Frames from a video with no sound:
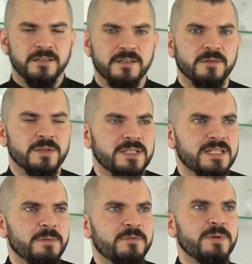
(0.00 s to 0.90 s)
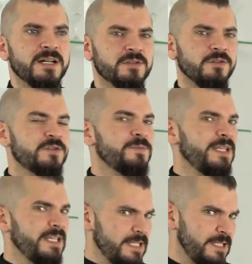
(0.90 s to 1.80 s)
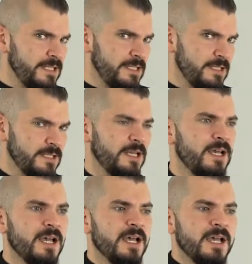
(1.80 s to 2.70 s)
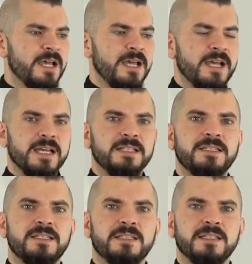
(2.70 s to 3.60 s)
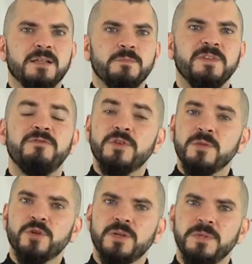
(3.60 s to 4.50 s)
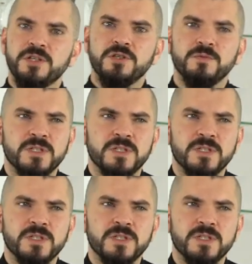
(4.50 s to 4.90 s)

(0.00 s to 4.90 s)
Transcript: there was a type of bars called speakeasies. And before the Prohibition